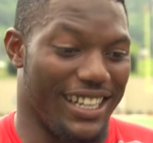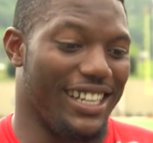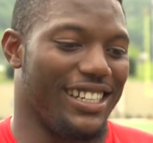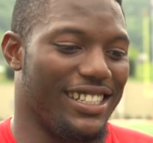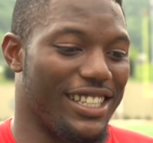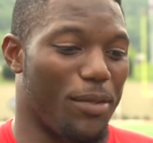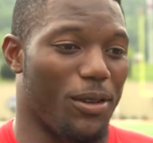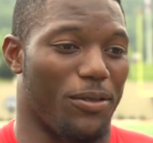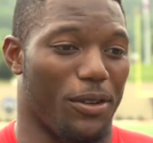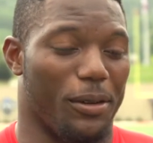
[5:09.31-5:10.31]
And then he's
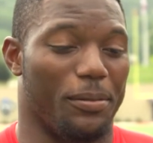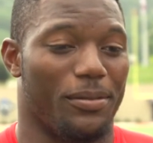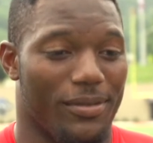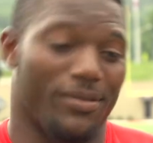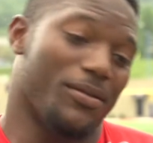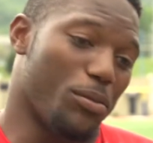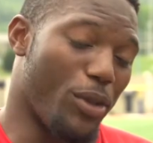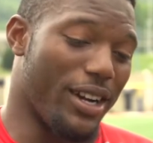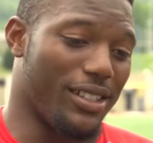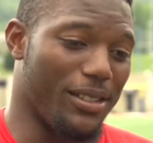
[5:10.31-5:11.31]
coming from
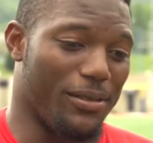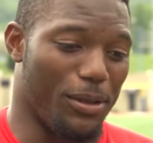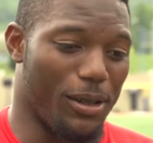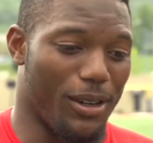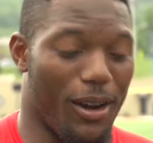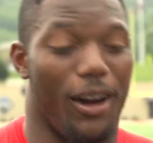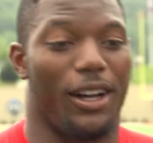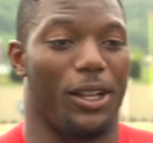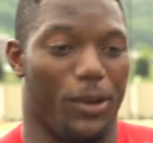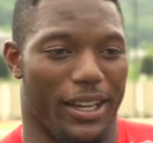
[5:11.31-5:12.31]
Bradenton, Florida,
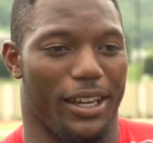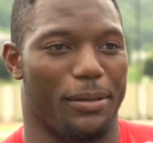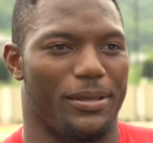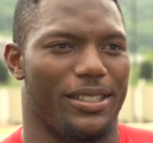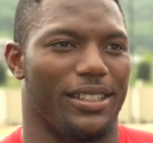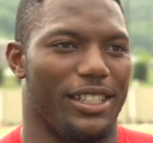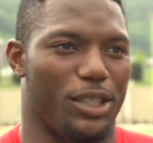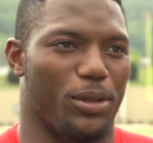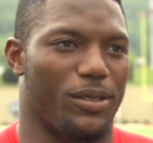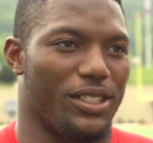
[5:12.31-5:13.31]
all the way up to
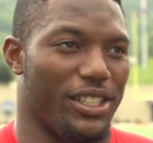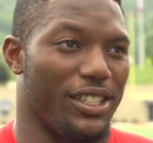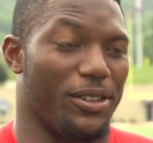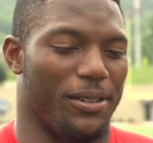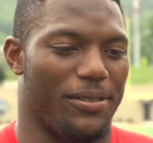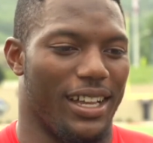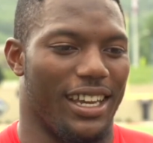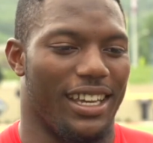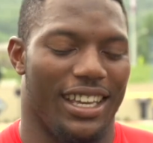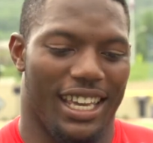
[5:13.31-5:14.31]
Lynchburg, Virginia, on a
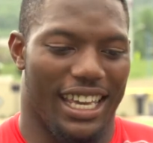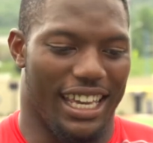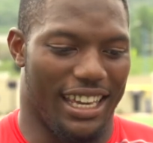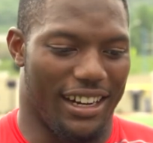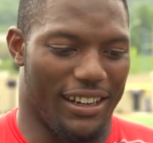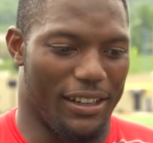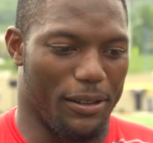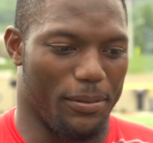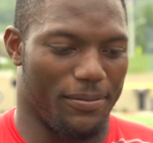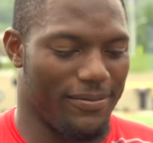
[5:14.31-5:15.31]
flight, and
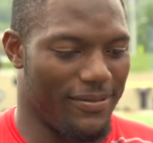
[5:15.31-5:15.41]
um,